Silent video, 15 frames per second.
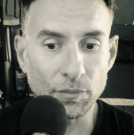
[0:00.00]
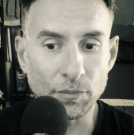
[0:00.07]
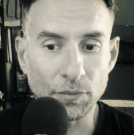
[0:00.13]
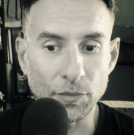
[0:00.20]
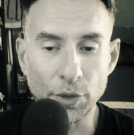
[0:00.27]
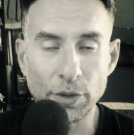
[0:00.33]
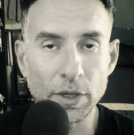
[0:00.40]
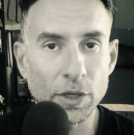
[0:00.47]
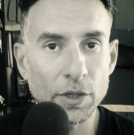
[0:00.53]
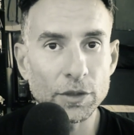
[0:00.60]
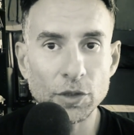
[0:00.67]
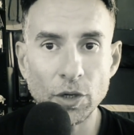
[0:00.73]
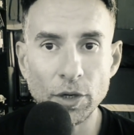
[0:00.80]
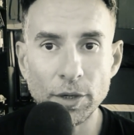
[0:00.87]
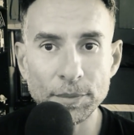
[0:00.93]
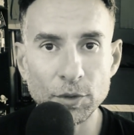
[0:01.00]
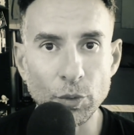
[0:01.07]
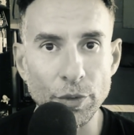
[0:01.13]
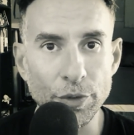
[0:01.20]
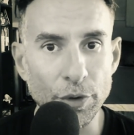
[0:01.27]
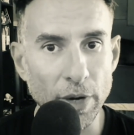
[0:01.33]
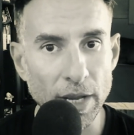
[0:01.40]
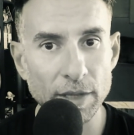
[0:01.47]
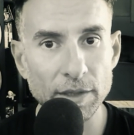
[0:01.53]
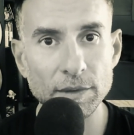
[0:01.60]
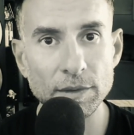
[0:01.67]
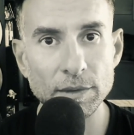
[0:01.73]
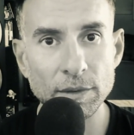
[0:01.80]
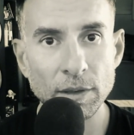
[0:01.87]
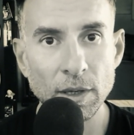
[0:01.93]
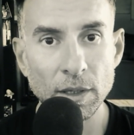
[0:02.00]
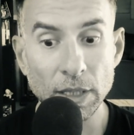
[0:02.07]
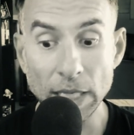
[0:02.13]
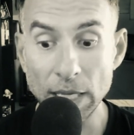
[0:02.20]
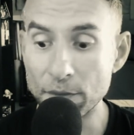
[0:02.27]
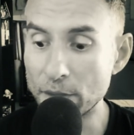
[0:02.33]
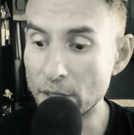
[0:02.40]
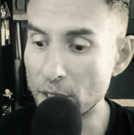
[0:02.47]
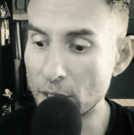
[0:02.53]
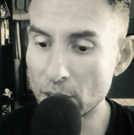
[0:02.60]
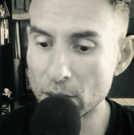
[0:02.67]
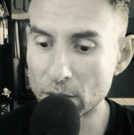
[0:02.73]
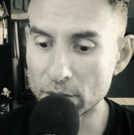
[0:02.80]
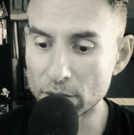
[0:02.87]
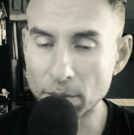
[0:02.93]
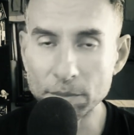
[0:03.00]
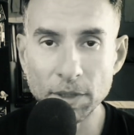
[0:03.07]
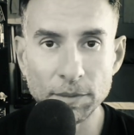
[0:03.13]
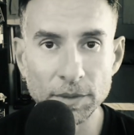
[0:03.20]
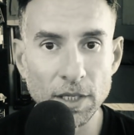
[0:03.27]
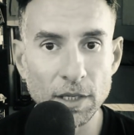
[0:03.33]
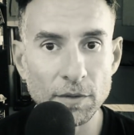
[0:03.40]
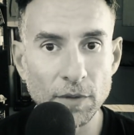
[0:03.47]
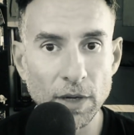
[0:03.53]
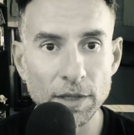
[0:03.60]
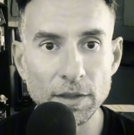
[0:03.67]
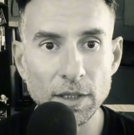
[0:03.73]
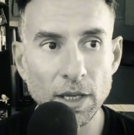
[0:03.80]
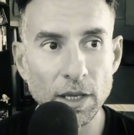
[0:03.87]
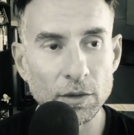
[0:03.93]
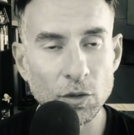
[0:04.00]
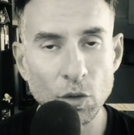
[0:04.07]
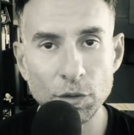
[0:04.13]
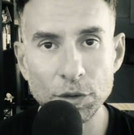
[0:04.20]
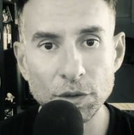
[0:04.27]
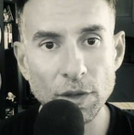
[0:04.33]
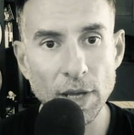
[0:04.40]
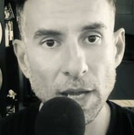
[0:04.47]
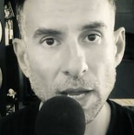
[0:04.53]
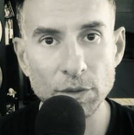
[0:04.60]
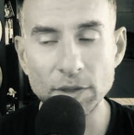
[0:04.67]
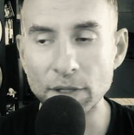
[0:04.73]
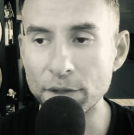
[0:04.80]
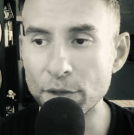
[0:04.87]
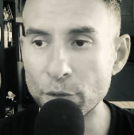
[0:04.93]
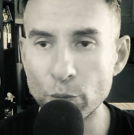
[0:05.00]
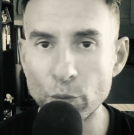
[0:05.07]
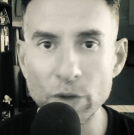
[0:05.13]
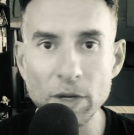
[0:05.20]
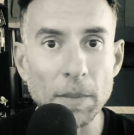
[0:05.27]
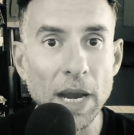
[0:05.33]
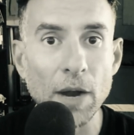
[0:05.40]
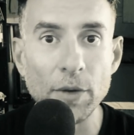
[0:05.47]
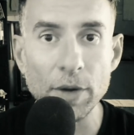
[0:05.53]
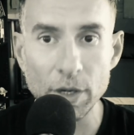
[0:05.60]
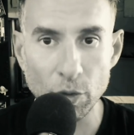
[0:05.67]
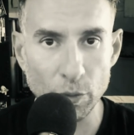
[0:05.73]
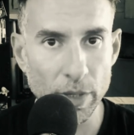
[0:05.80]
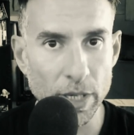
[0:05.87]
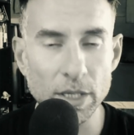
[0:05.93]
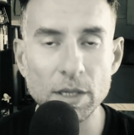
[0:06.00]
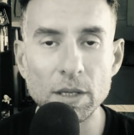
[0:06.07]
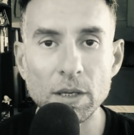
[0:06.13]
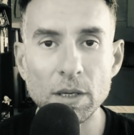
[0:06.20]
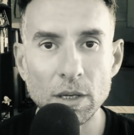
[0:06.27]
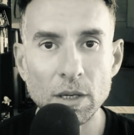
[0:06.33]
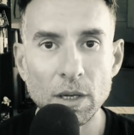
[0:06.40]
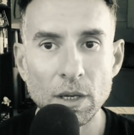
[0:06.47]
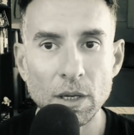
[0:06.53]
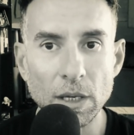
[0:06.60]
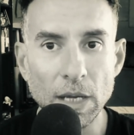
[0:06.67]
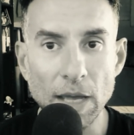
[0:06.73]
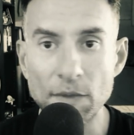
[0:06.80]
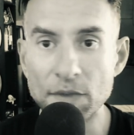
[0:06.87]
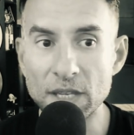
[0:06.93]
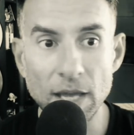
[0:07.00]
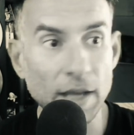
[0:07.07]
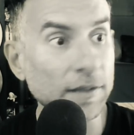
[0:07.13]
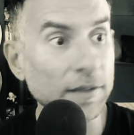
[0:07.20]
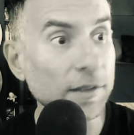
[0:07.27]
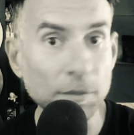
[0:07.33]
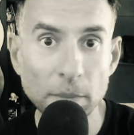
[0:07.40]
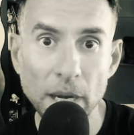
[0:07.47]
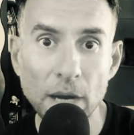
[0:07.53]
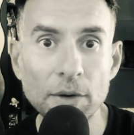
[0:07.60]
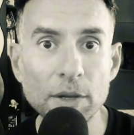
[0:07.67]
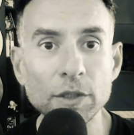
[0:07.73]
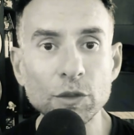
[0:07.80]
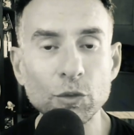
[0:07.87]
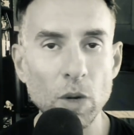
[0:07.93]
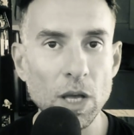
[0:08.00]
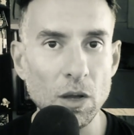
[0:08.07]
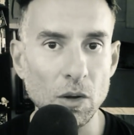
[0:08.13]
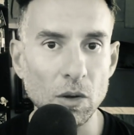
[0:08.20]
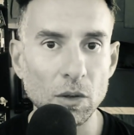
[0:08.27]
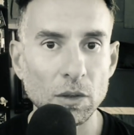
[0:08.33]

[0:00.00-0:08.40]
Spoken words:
they're in good terms with their ex. And sometimes they invite the ex over to the house and they're remarried already. And the ex is married as well.